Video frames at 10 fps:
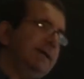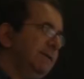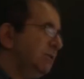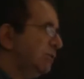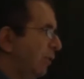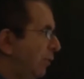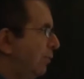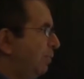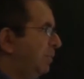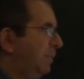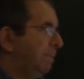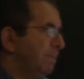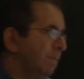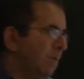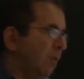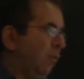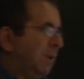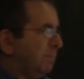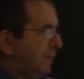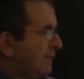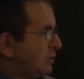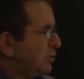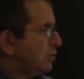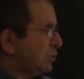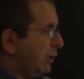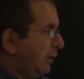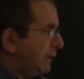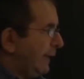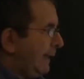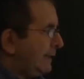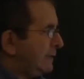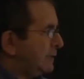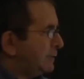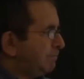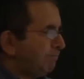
So, one place to start is